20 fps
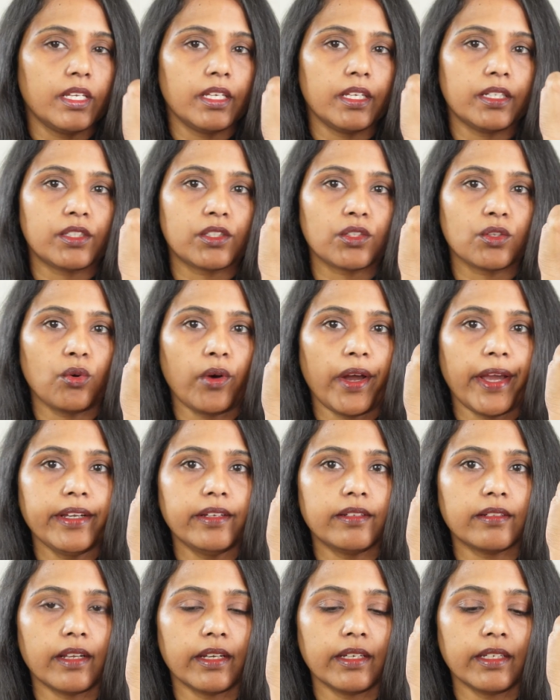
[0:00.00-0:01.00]
It's
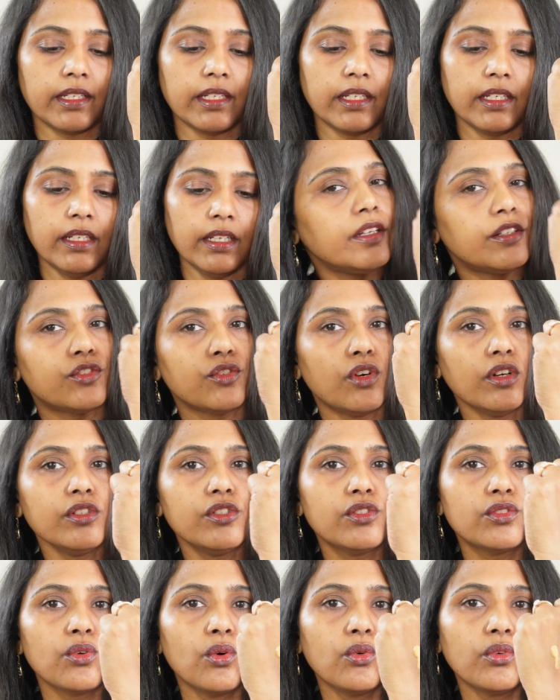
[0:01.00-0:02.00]
quite runny. It's not
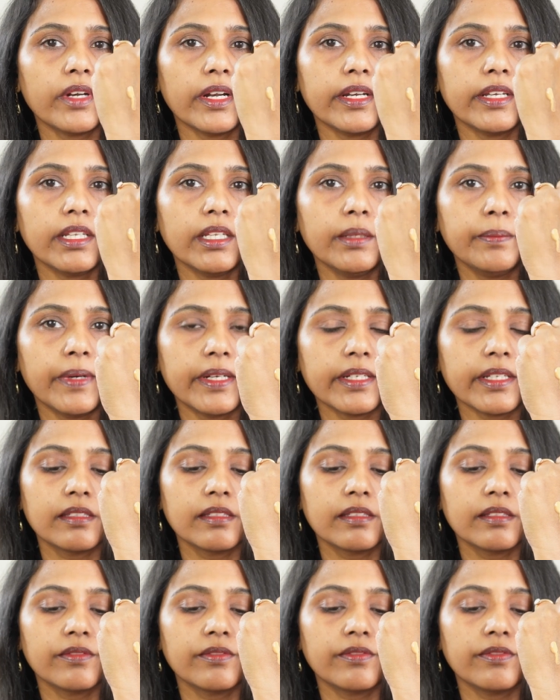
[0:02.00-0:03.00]
so runny, but
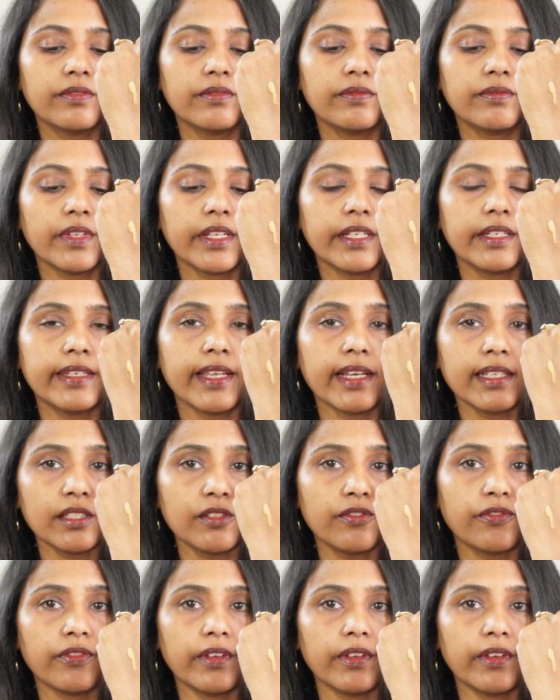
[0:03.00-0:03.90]
it does